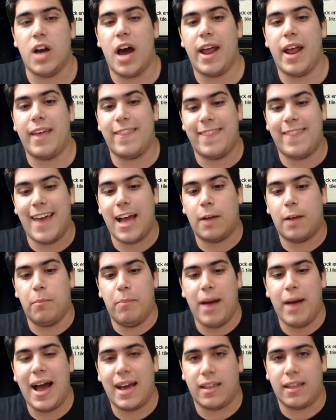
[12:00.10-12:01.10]
attack
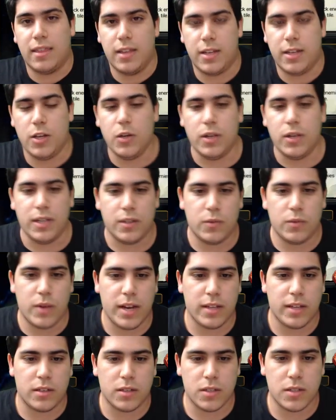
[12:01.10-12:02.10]
back the unit,
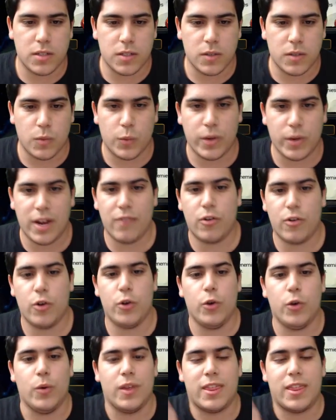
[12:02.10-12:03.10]
right? Because whenever
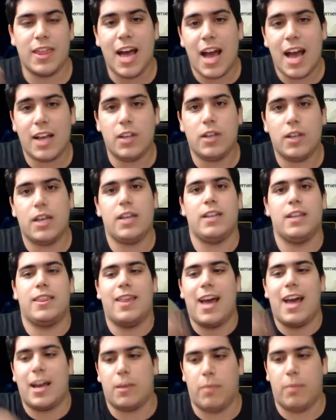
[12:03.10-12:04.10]
you attack, you get
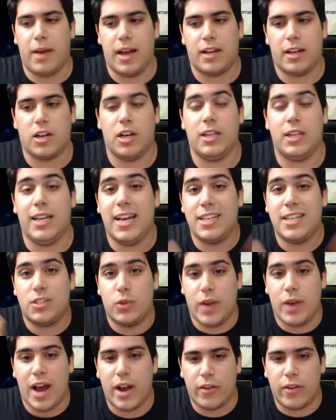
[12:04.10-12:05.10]
attacked back, unless
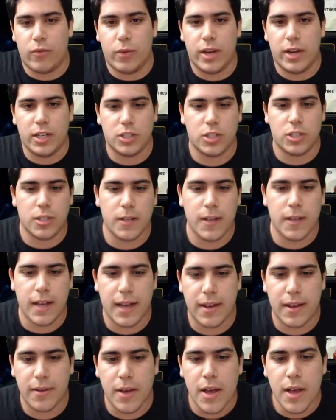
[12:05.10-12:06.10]
you're out of range.
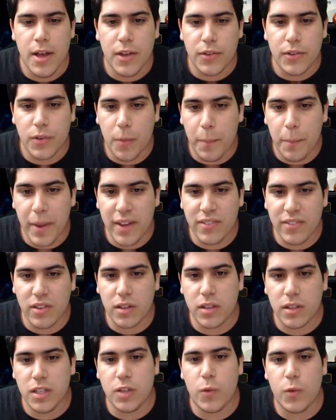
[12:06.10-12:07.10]
So
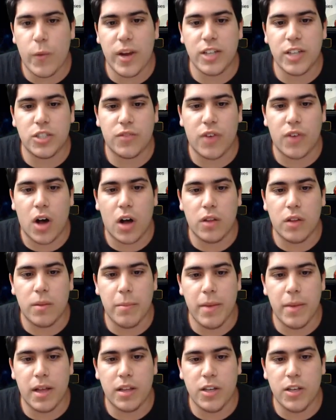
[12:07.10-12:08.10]
basically, the range of all the
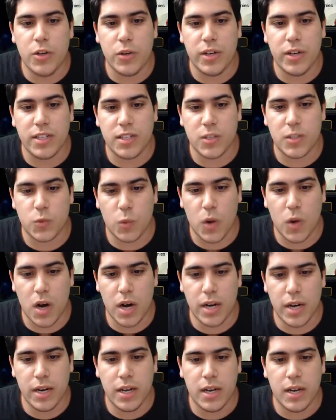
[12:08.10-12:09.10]
melee units is
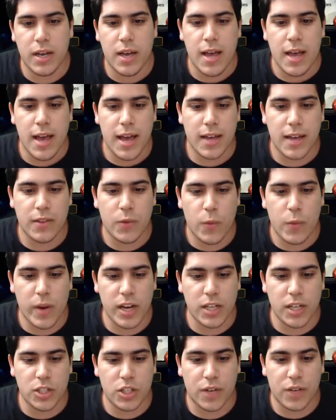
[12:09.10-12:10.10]
1, and the
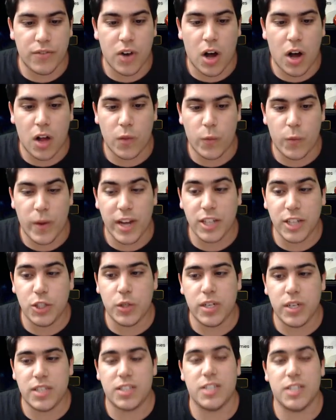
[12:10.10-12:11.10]
range of all range
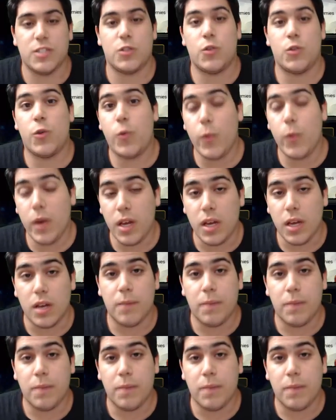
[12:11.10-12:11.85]
units is 3.